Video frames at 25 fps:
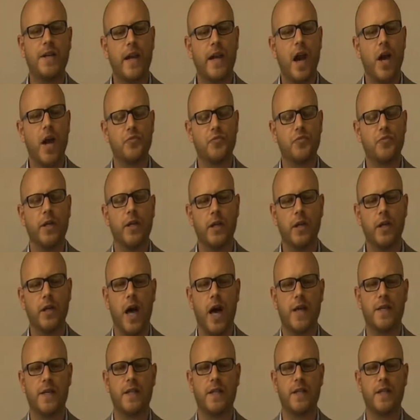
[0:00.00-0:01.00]
day I
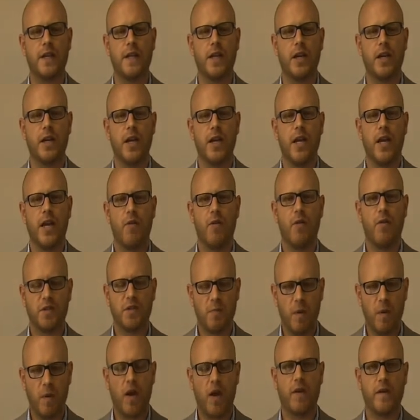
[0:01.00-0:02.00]
realised that it was
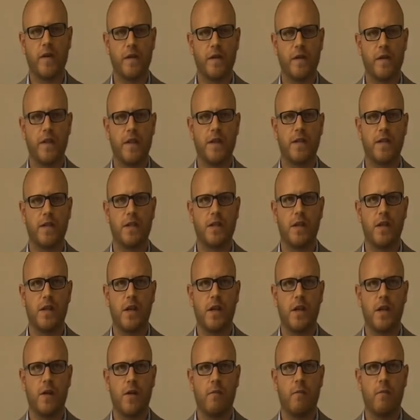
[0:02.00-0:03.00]
because of
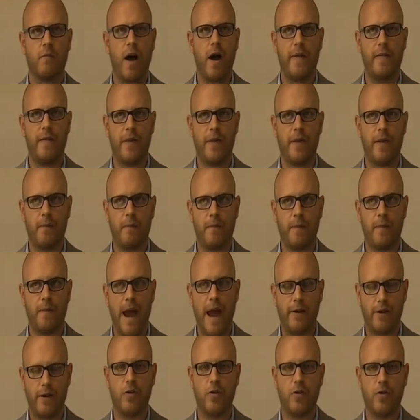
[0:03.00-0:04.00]
the
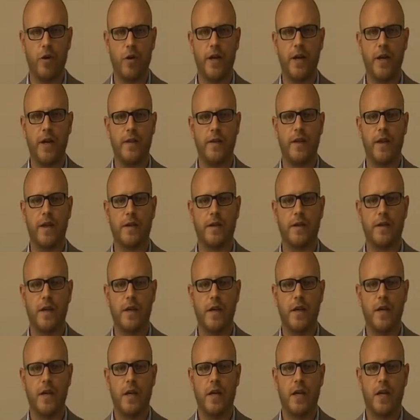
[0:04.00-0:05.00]
paranoia that
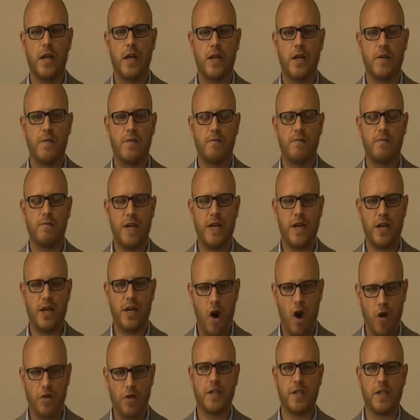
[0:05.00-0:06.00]
being
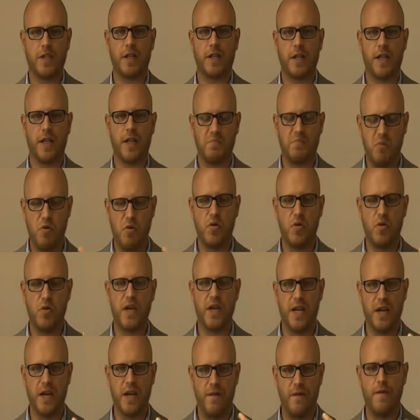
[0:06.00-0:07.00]
constantly
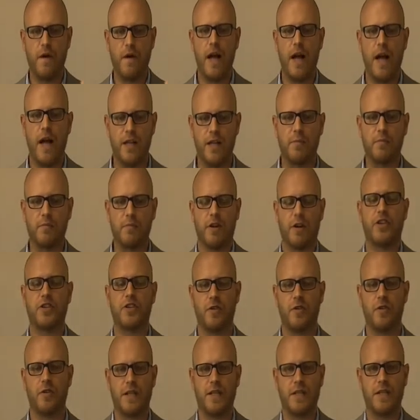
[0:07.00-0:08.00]
put in a violent,
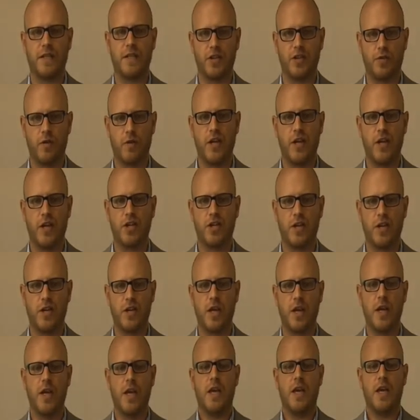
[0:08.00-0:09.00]
pressurised
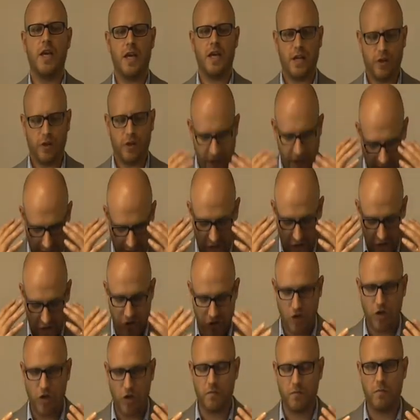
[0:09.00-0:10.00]
situation creates a
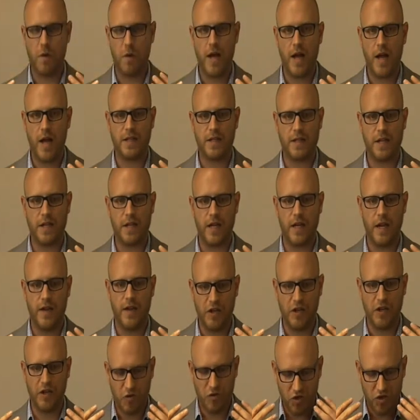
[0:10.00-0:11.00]
certain mindset, and
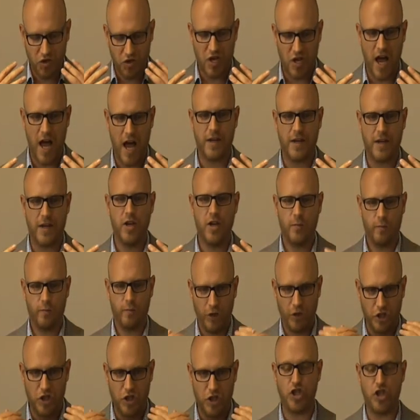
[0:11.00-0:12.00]
then you start
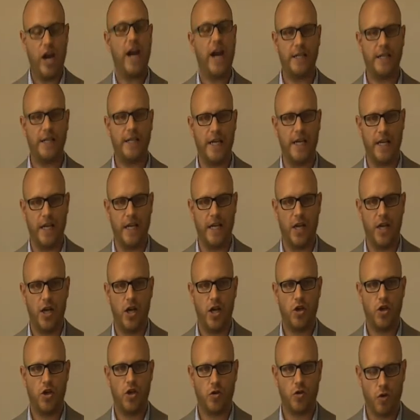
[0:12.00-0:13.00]
projecting
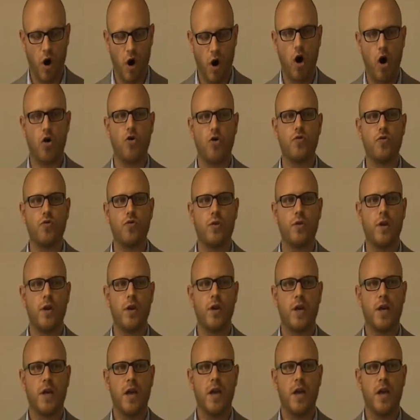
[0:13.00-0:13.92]
your own